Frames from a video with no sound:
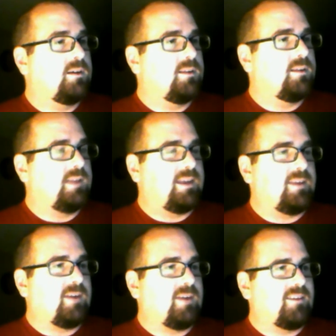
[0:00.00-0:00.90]
Lightning
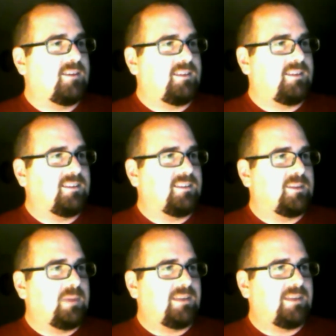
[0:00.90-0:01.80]
round is easily the
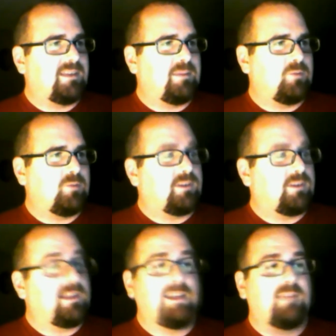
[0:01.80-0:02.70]
best name for it.
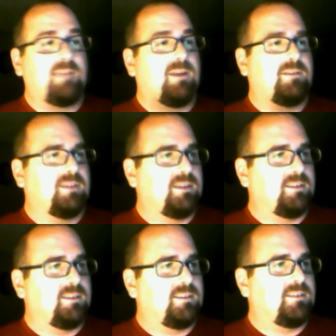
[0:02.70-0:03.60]
Lightning round it
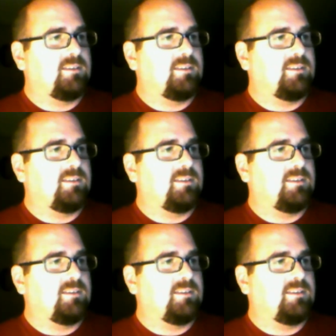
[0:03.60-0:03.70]
is.